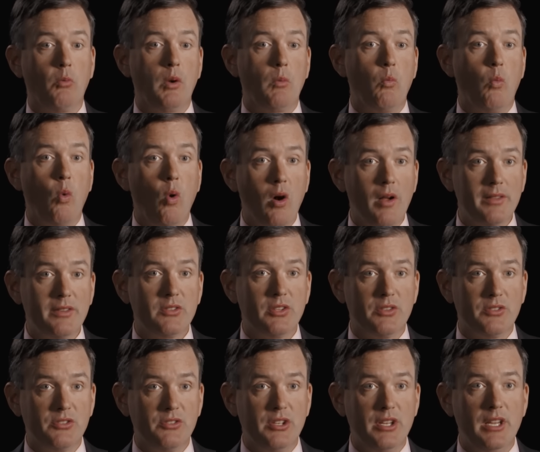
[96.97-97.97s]
We want to
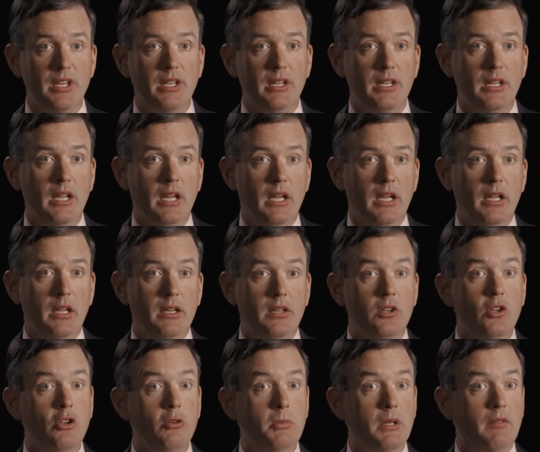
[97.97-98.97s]
see
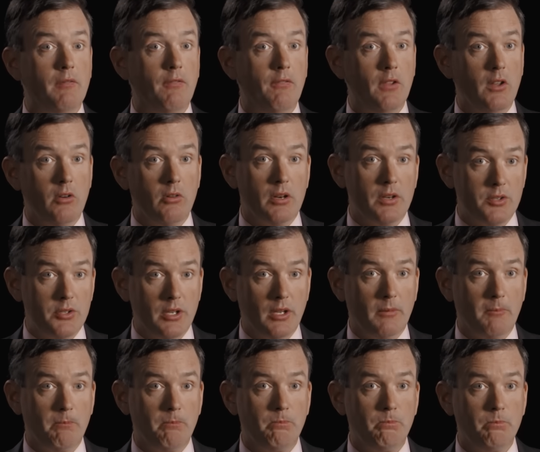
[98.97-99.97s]
human flourishing.